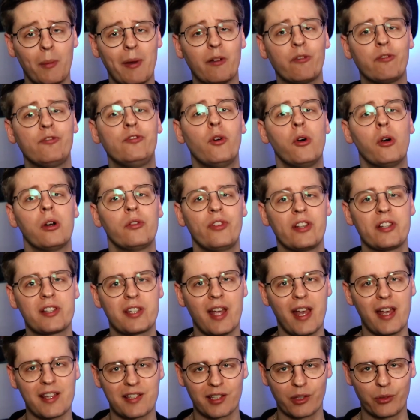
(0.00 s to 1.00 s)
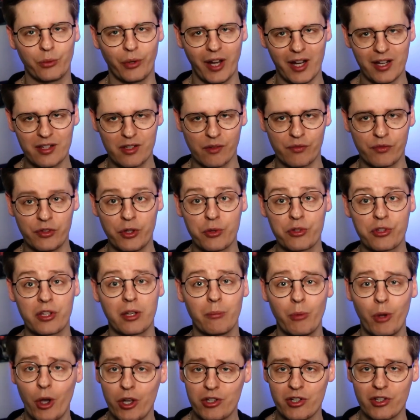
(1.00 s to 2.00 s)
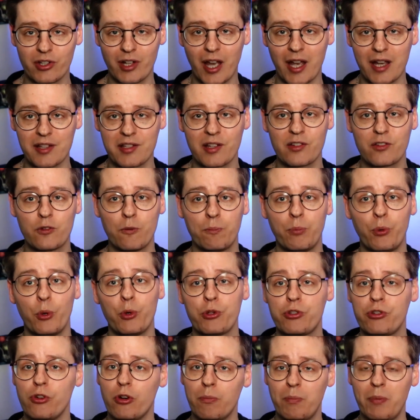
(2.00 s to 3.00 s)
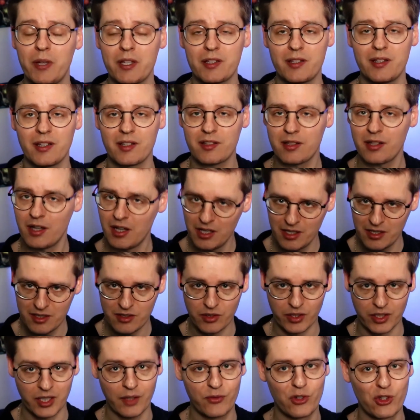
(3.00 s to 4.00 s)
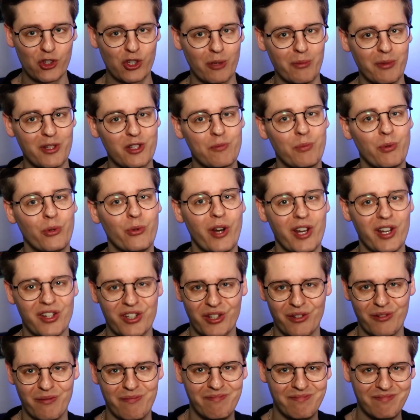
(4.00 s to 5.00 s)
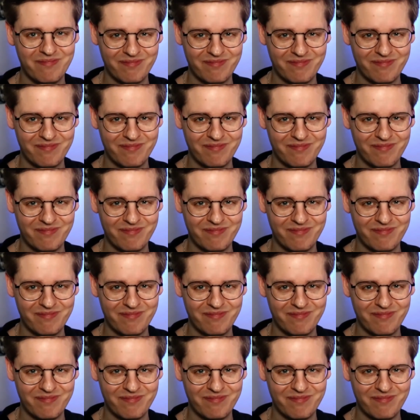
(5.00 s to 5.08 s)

about 4 fantastic ways of using merchandising to boost your business, to give you some inspiration.